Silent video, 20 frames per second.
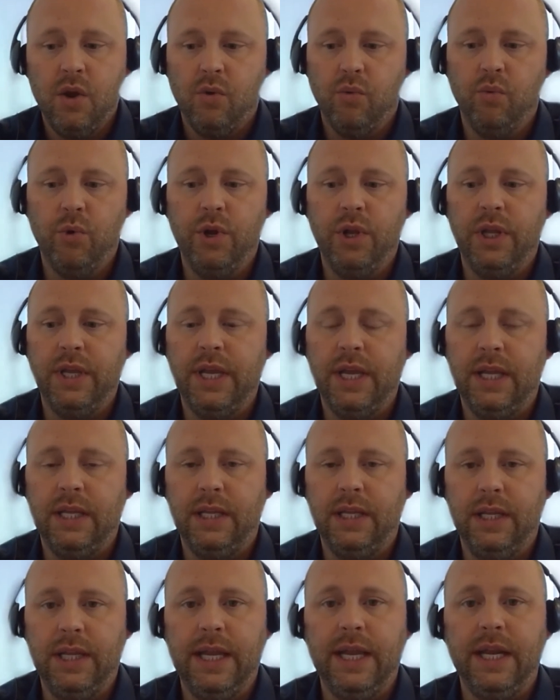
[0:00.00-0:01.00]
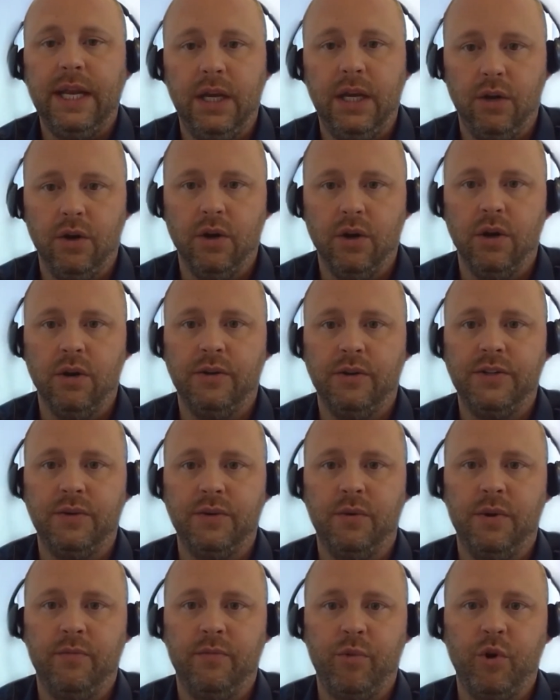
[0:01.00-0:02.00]
really a linear
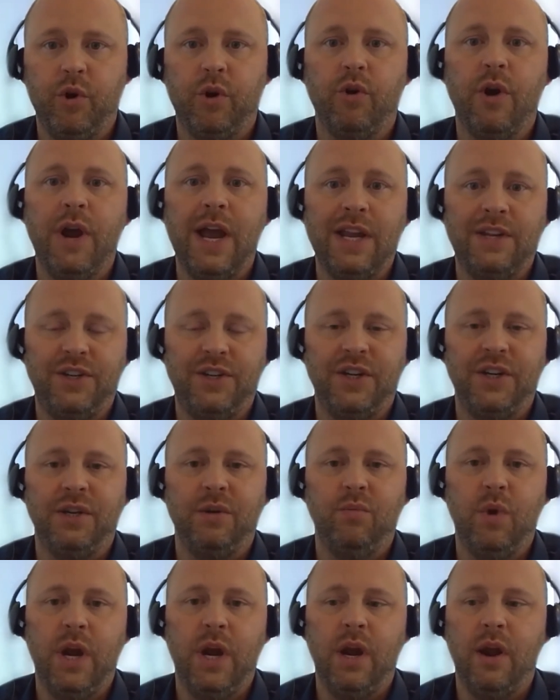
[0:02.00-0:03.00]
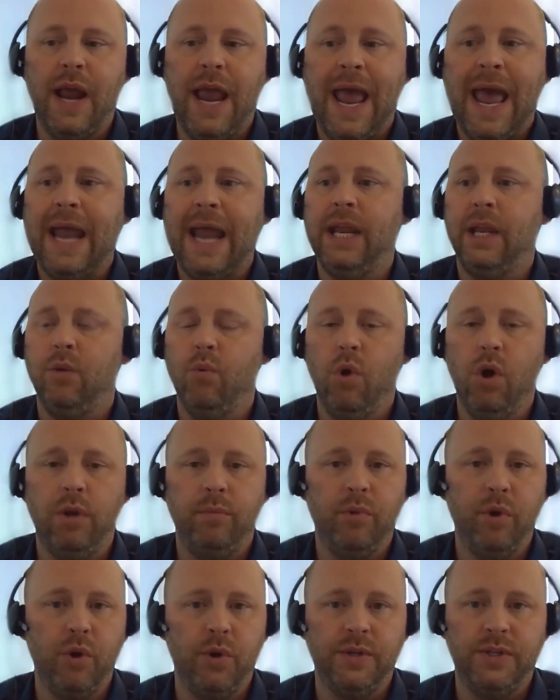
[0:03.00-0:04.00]
sort of progression where adding
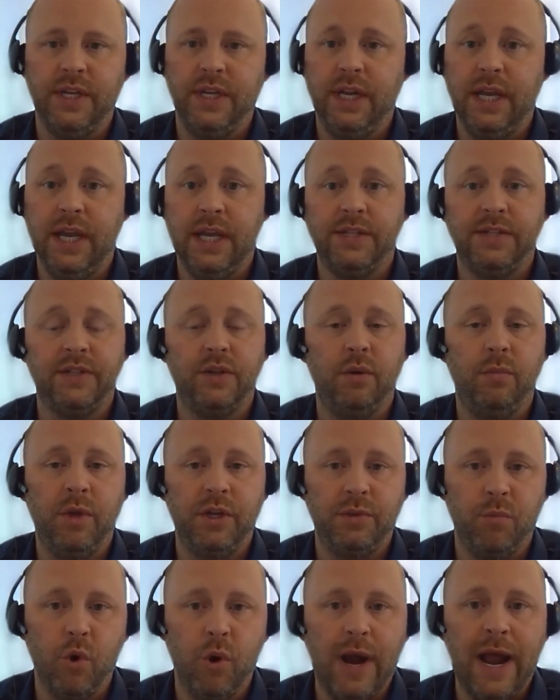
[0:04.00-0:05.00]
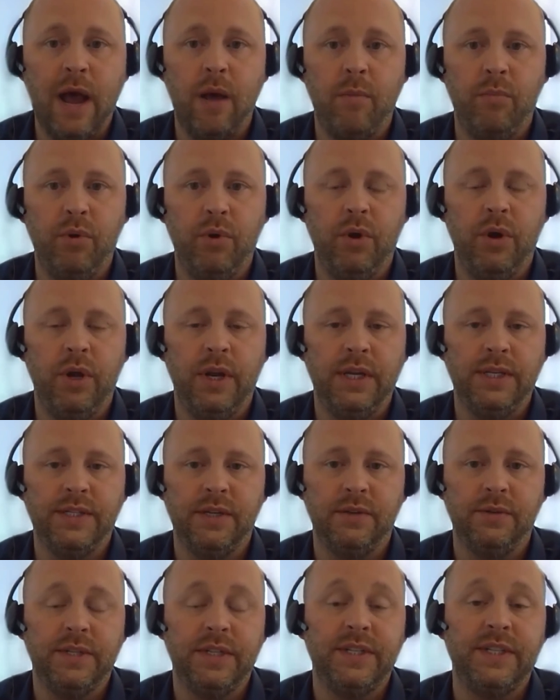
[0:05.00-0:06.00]
one person gets so much more output is
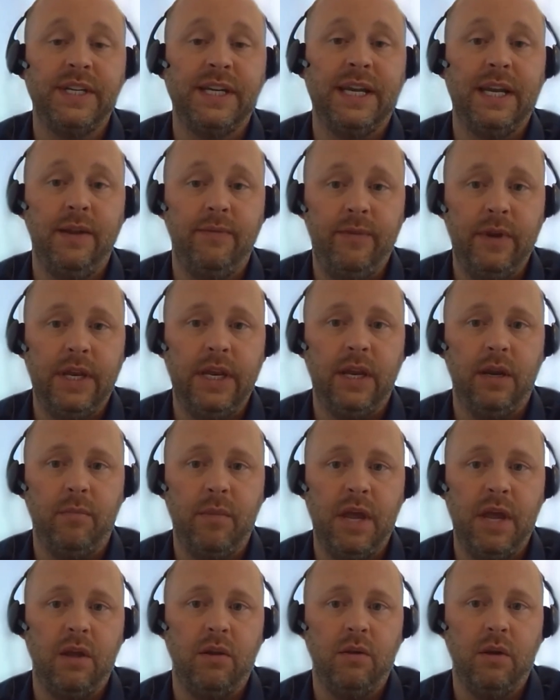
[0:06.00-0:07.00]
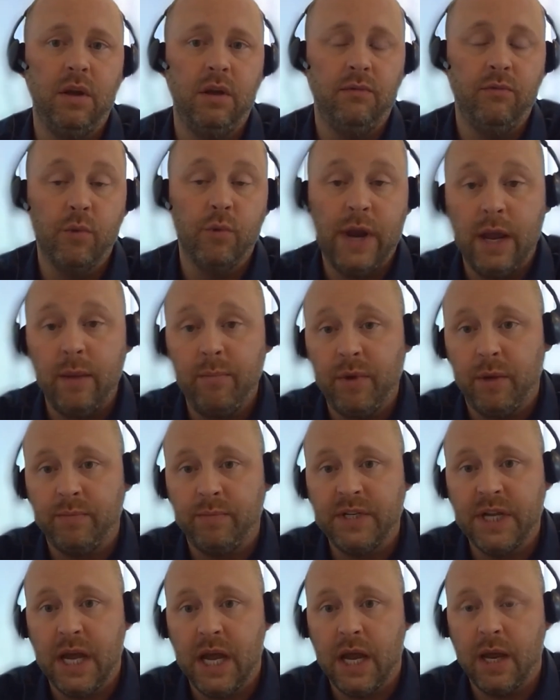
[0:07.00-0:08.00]
there's a significant amount of ramp
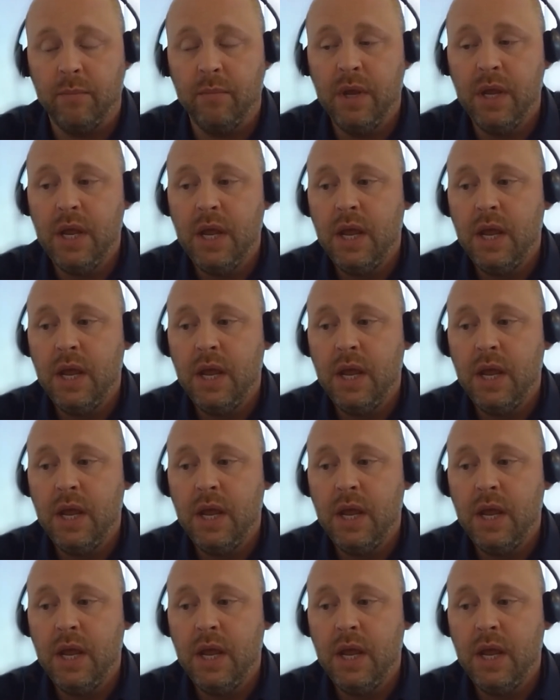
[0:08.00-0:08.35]
up time